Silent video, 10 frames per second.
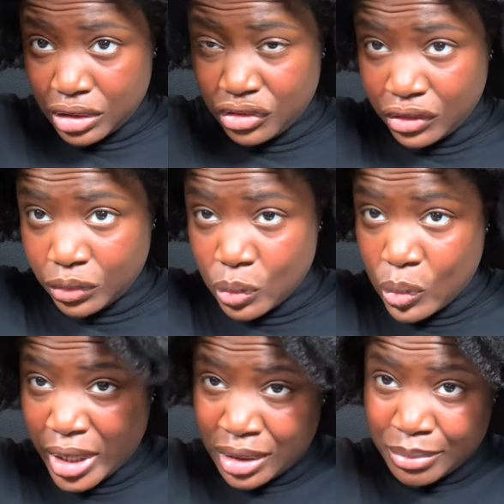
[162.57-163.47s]
just
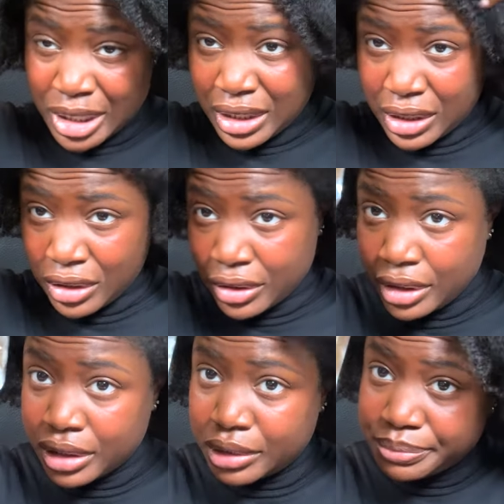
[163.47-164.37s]
wet my hair
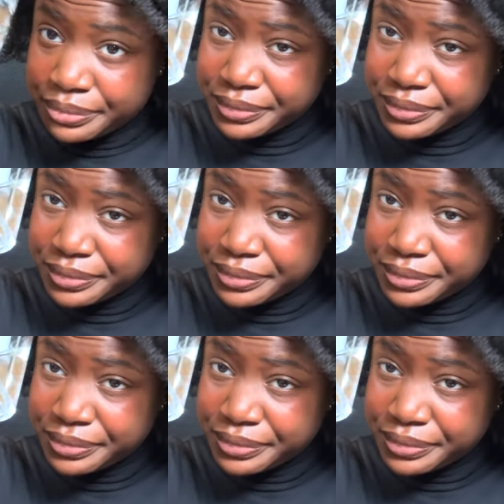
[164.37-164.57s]
up.